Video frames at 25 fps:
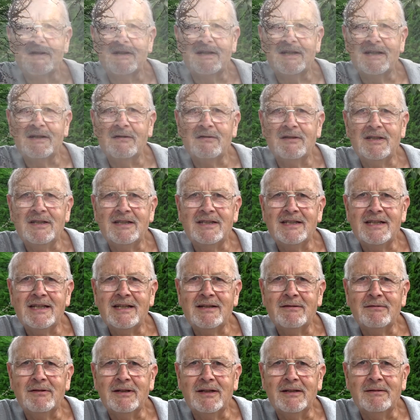a guilty
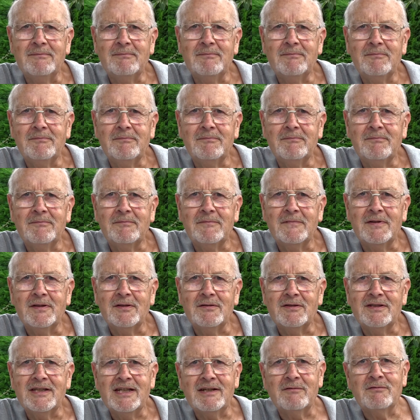secret.
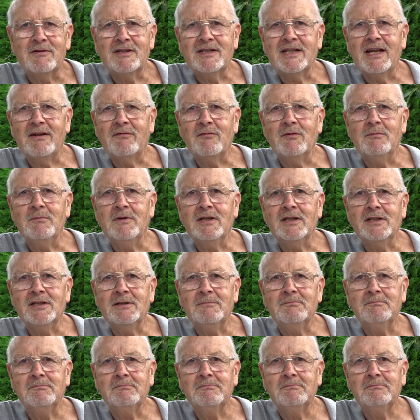Secret safe with me,
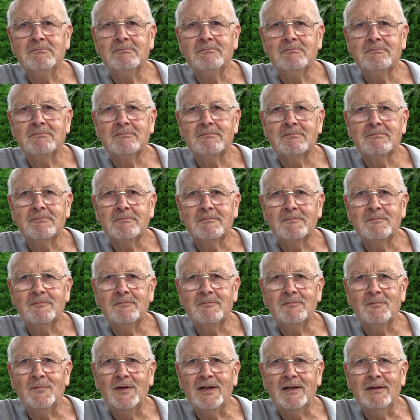Jim.
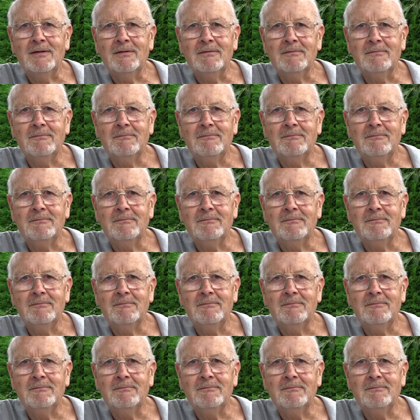Well,